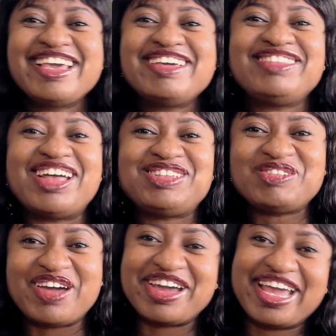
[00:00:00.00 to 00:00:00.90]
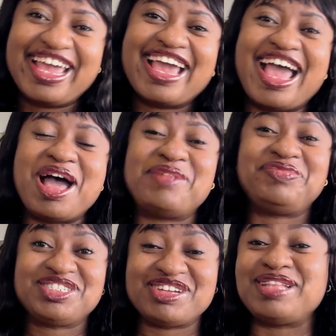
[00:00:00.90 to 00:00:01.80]
That's why
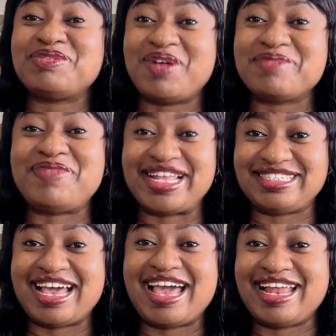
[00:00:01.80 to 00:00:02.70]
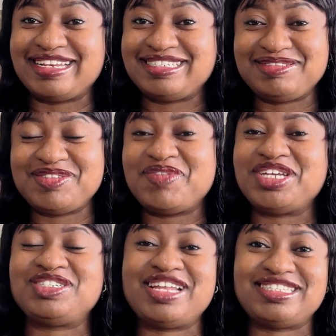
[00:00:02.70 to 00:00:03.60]
I'm trying to work better and
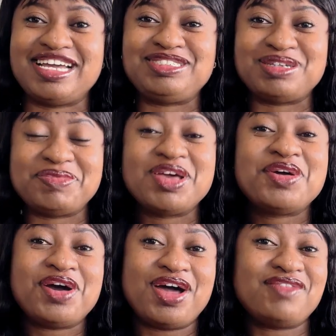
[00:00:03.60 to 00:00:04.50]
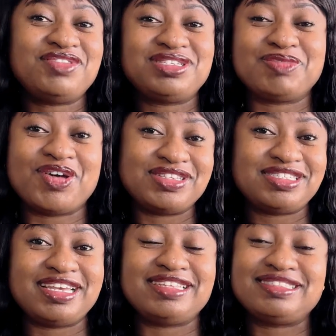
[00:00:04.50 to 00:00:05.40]
make sure that I drop all of this
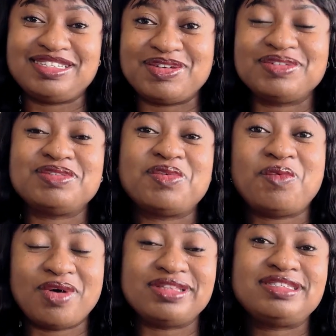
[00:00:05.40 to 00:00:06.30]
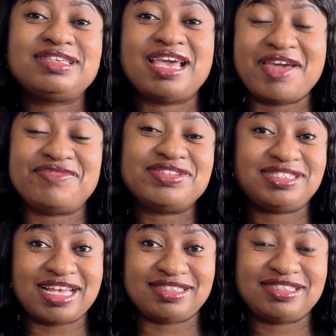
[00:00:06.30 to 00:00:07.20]
content once every
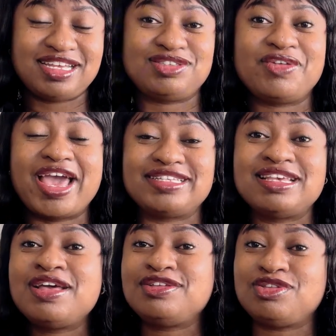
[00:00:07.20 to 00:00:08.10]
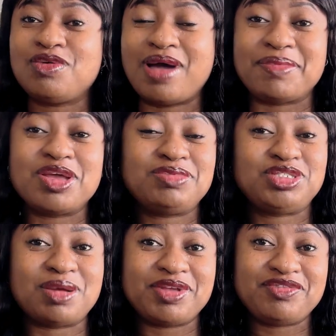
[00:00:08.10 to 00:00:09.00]
Saturday. So yes, so I'm going to be
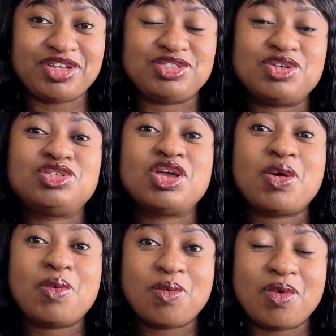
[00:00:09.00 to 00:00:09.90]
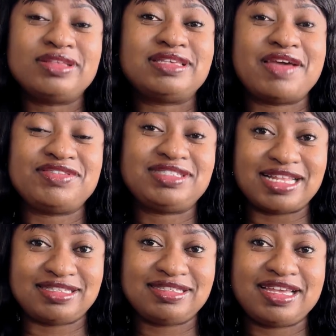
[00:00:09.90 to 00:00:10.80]
dropping videos once every
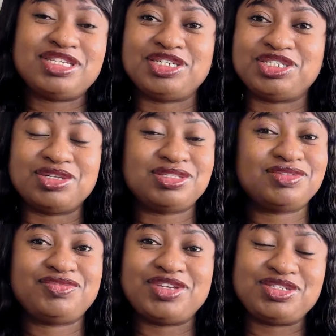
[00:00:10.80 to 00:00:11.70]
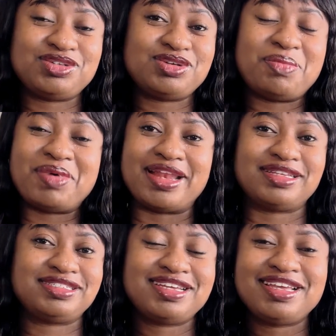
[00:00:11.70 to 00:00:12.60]
Saturday, a short video up,
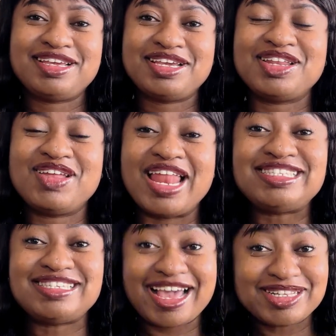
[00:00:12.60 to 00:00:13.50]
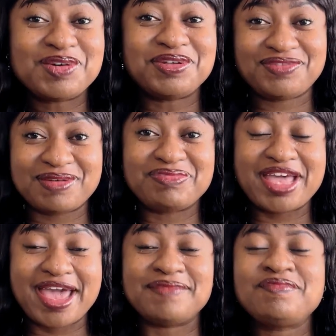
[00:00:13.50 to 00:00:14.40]
and let's see how it goes from there.